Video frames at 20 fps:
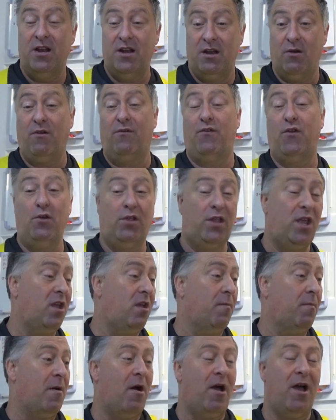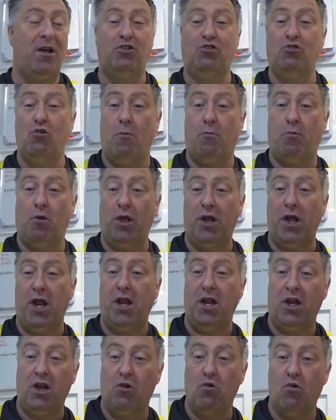Now, if you think about it, as you're pulling
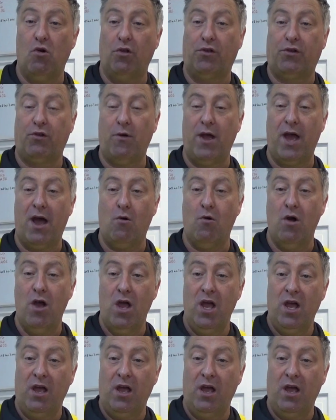in and you go to throw it out,